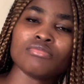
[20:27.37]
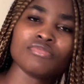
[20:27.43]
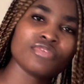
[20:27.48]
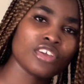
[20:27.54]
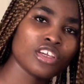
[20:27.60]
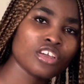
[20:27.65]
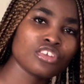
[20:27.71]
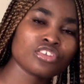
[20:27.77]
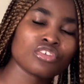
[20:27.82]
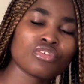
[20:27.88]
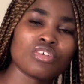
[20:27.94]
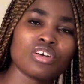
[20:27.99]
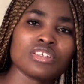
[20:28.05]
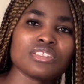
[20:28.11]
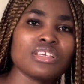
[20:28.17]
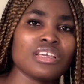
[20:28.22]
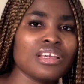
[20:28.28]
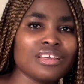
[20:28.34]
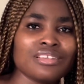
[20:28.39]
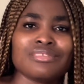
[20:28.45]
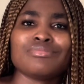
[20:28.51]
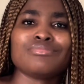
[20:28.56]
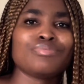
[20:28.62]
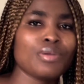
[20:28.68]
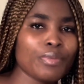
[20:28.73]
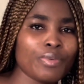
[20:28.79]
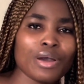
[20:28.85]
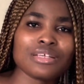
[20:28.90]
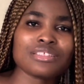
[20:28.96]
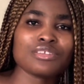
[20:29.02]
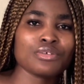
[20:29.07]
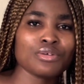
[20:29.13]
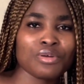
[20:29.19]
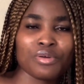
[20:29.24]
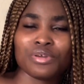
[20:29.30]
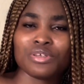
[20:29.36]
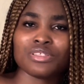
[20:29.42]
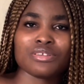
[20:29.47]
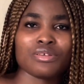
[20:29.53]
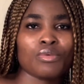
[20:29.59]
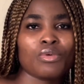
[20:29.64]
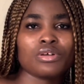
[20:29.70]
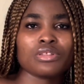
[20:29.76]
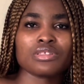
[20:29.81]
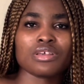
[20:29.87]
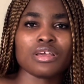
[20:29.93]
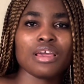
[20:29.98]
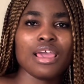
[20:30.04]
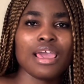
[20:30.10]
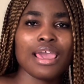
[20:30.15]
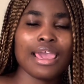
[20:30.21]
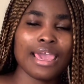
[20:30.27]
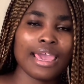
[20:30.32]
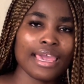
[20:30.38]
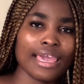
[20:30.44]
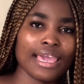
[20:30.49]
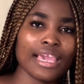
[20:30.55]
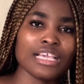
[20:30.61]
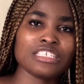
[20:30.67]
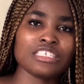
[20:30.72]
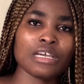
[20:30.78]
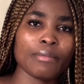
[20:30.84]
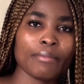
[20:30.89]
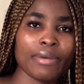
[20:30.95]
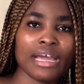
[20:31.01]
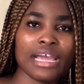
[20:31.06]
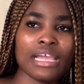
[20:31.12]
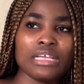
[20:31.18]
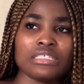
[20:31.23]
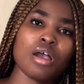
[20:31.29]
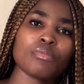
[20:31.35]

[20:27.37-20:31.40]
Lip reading: fingers crossed, people are still going to want to engage and buy it.